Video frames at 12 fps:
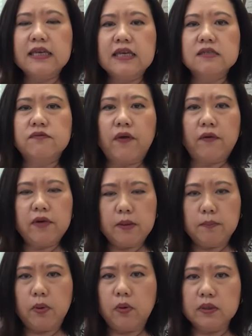is very
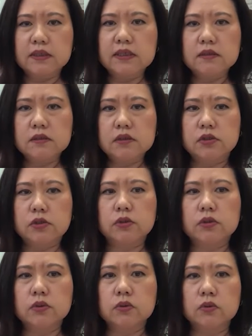important
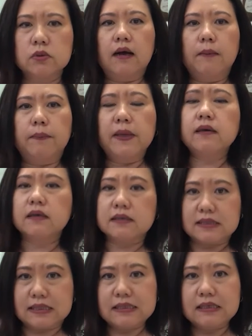to being
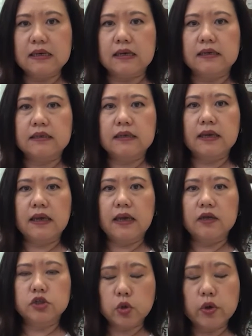concerned,
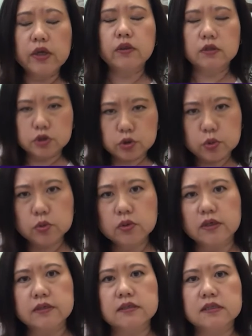showing true
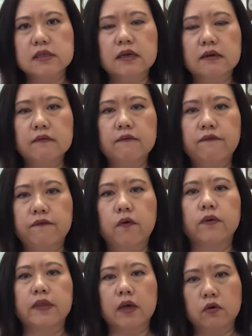concern
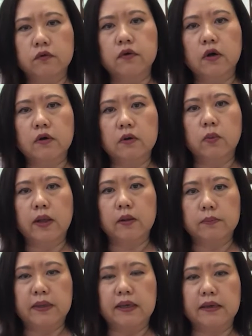for their overall
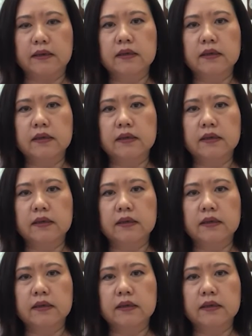well-being.